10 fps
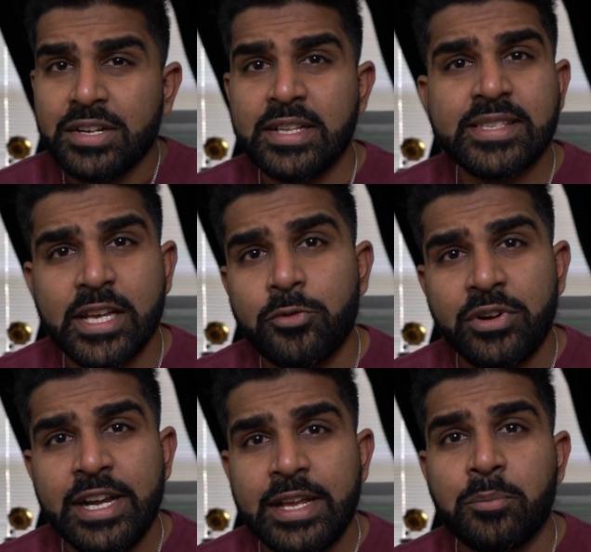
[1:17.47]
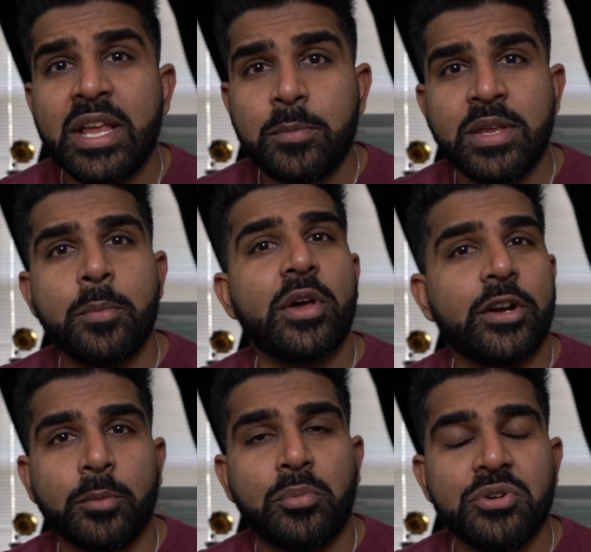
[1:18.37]
Did sight reading make me a
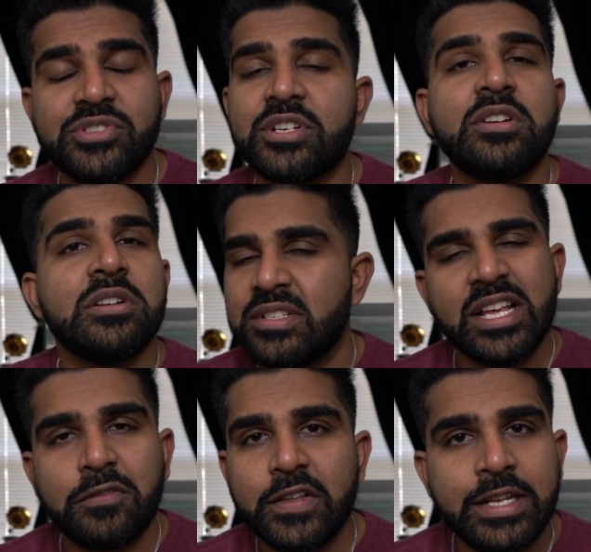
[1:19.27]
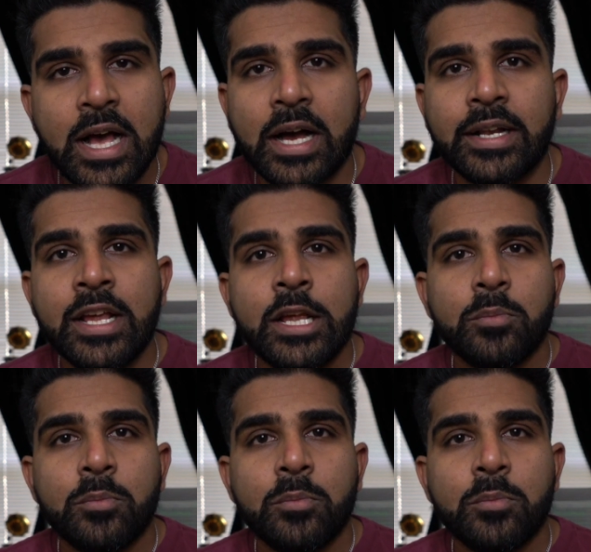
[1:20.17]
better composer? Definitely not.